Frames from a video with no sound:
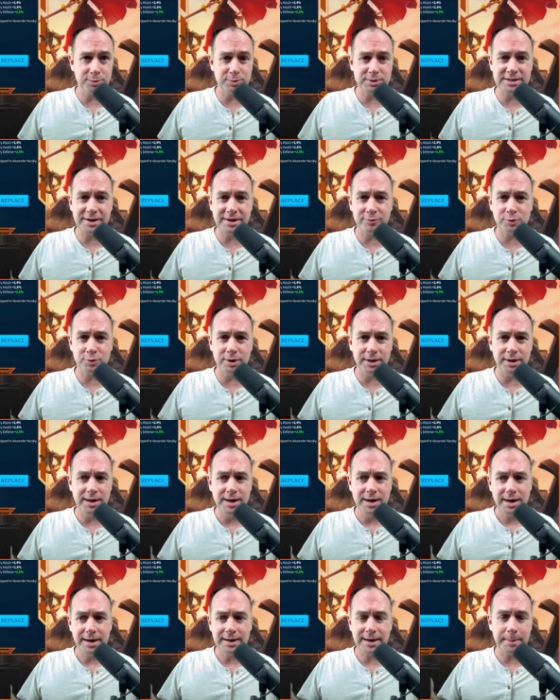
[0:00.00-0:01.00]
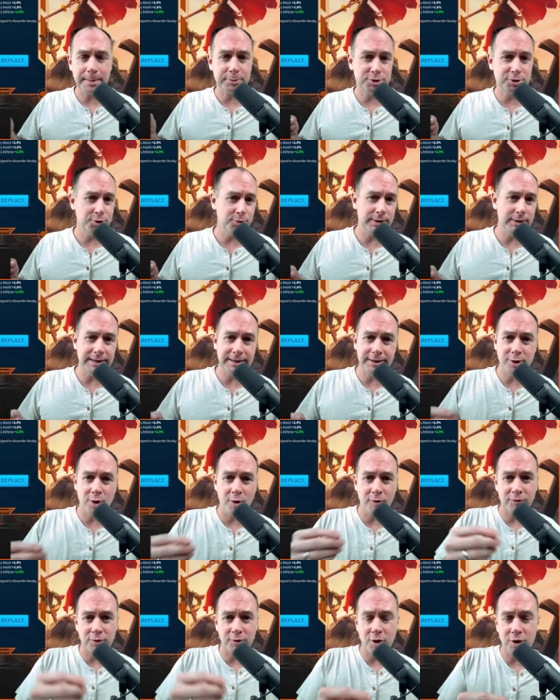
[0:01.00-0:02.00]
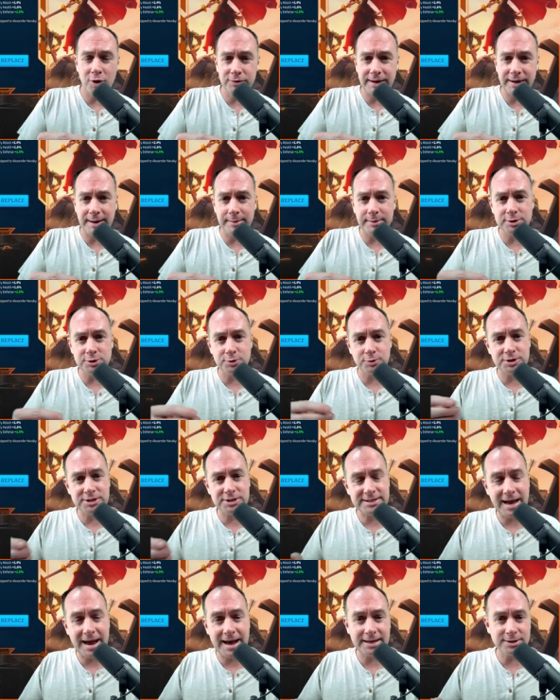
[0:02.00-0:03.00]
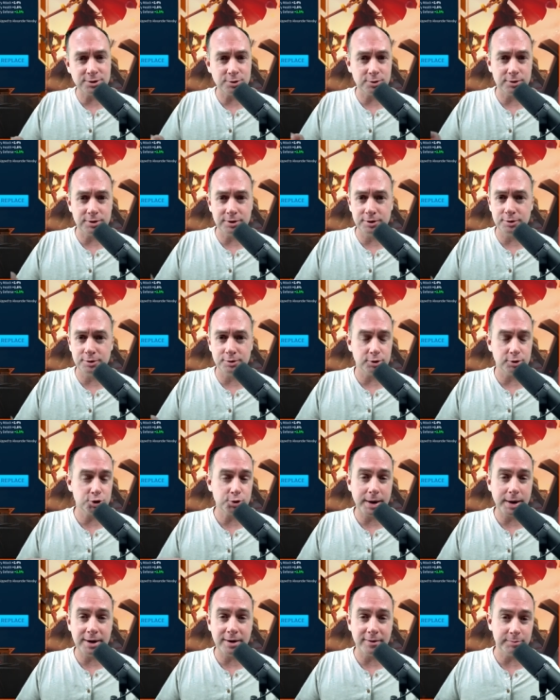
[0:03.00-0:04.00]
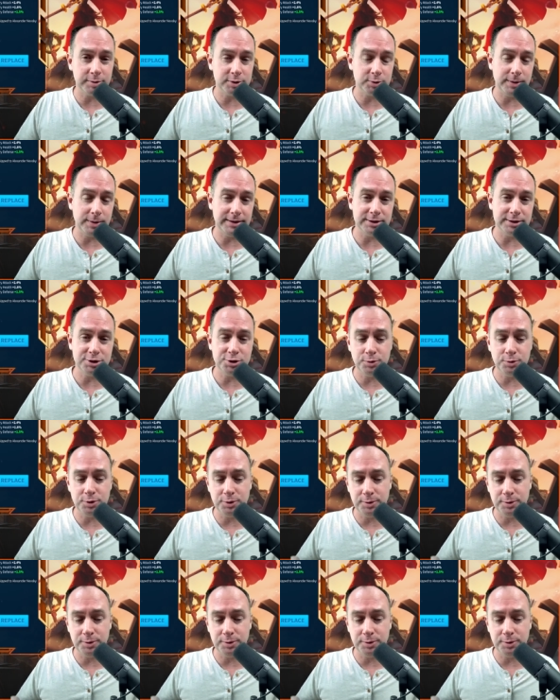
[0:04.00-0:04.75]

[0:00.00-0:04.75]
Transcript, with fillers: There was never a, an opportunity to go for all damage or stats or, or, trade trade off between the two.